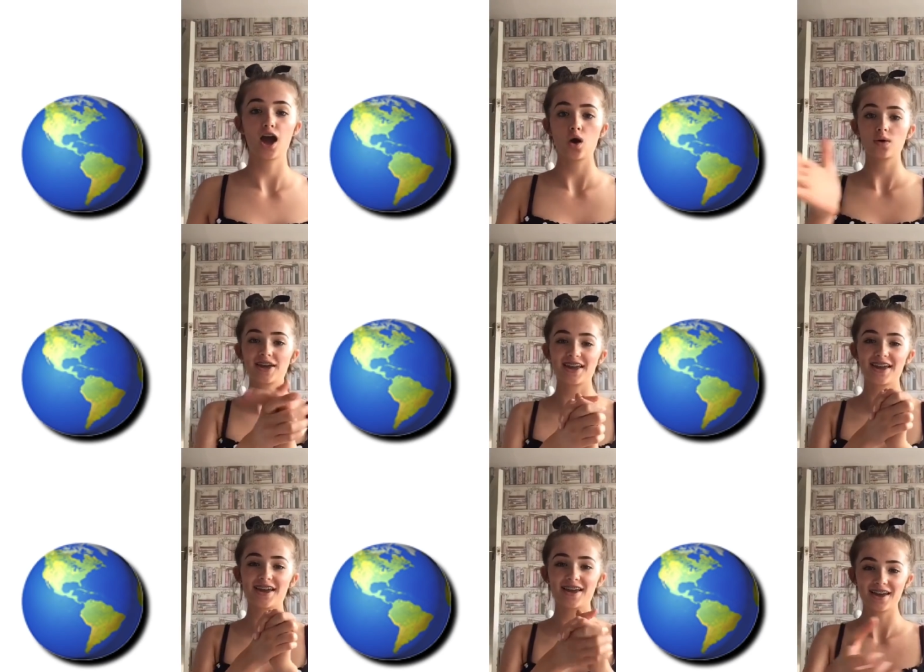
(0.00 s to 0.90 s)
Not
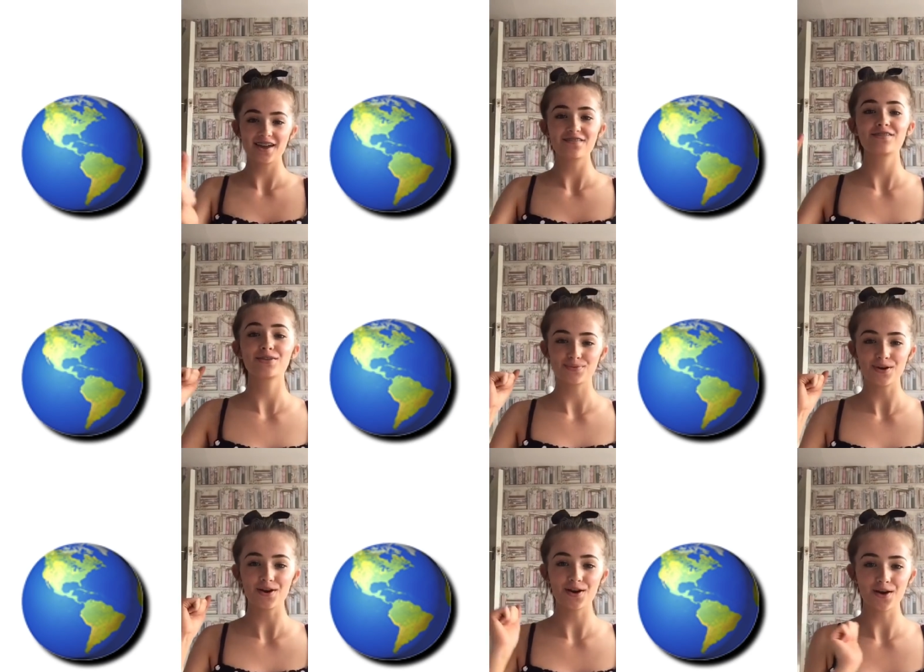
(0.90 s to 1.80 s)
quite sure,
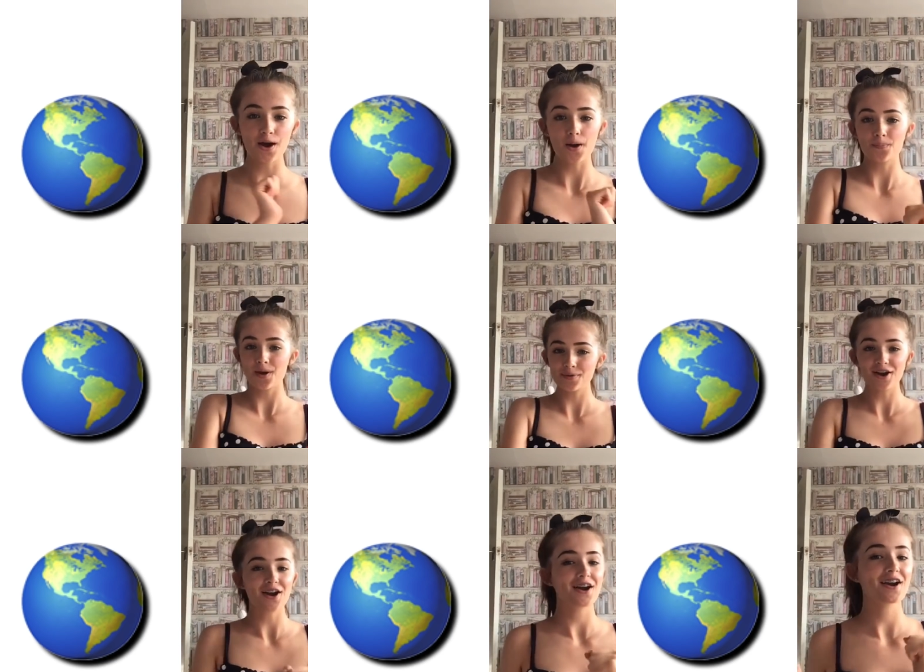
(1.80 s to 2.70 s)
but it's a bit
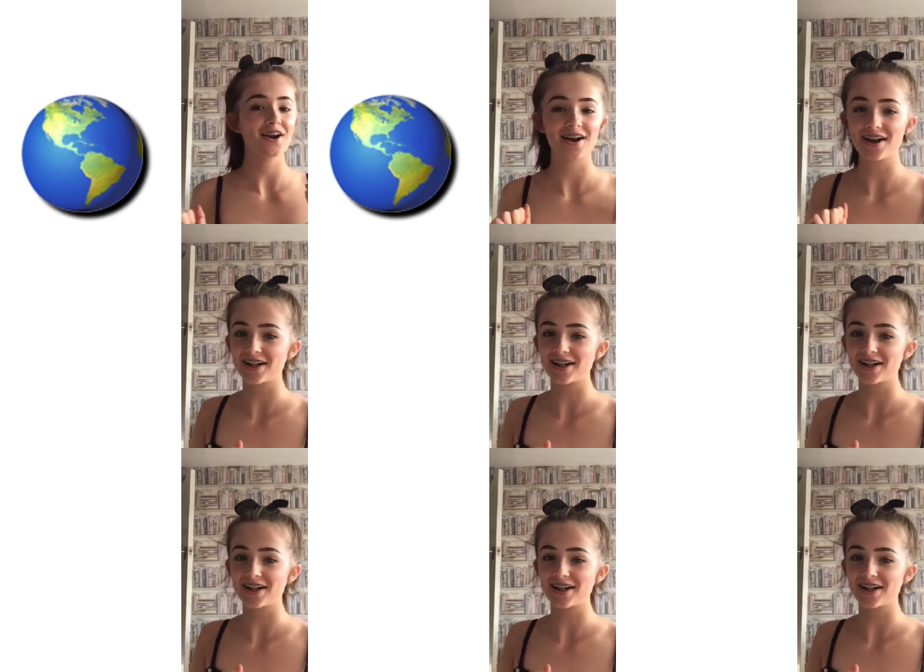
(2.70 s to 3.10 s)
cringe.